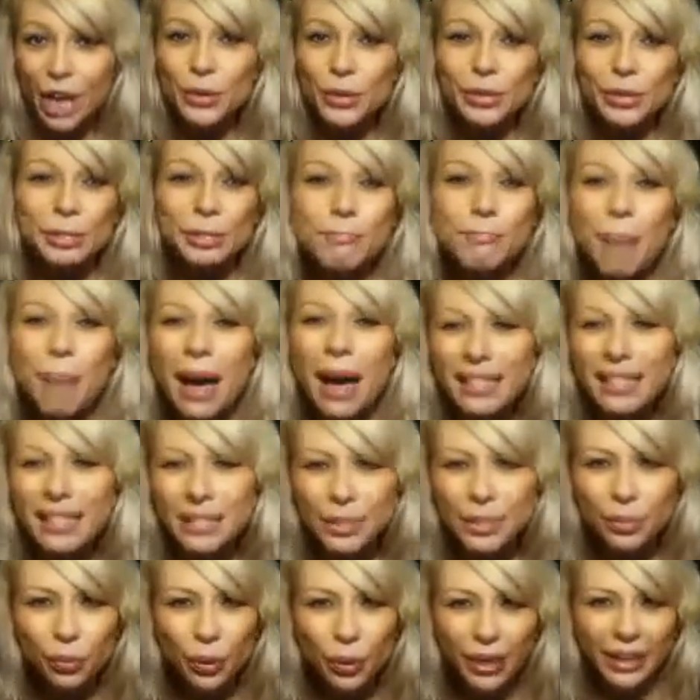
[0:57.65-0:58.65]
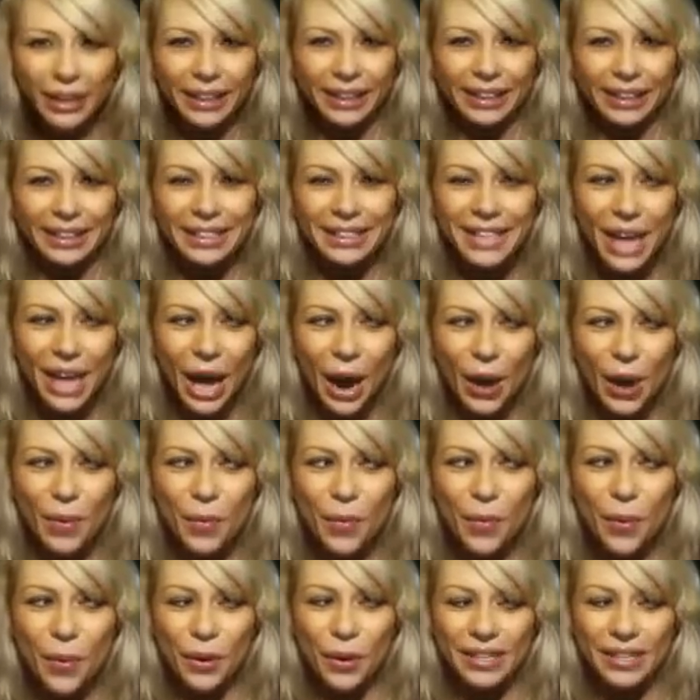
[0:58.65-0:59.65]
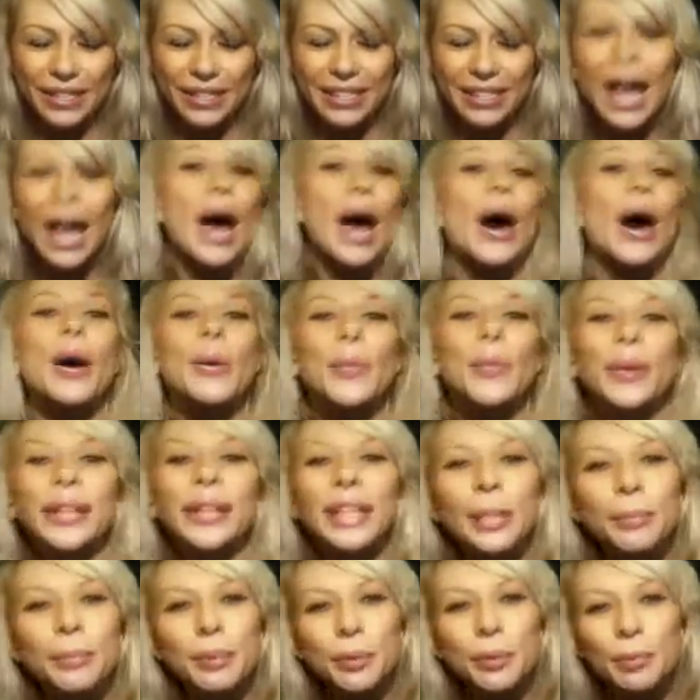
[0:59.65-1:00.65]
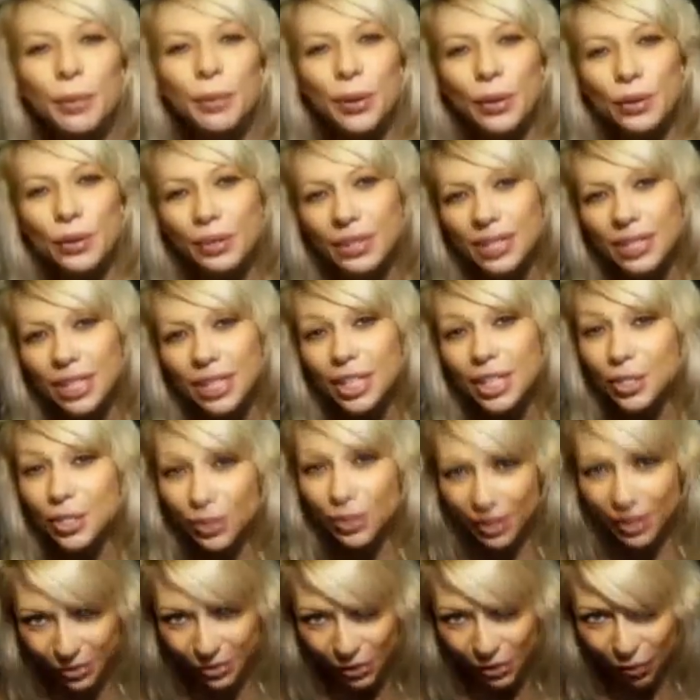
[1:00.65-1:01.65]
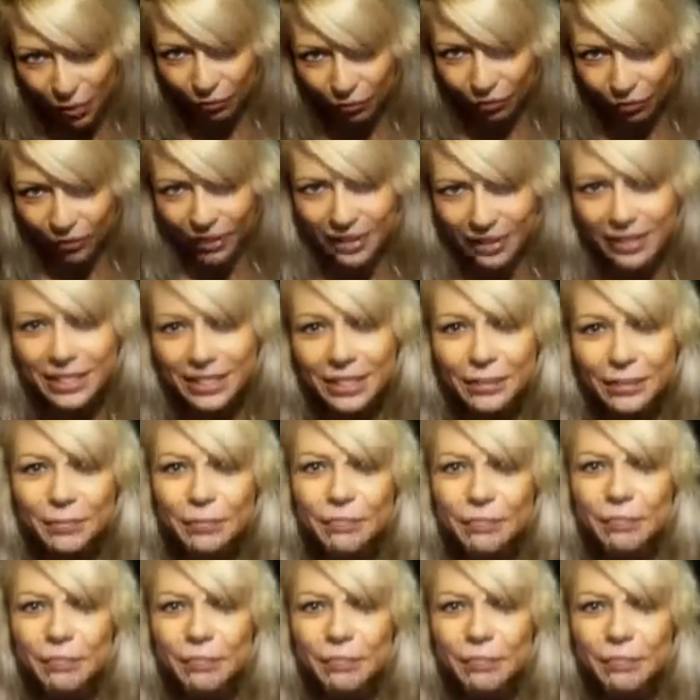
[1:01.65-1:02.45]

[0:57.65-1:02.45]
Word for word: whose best weekend was when he proposed to his girlfriend,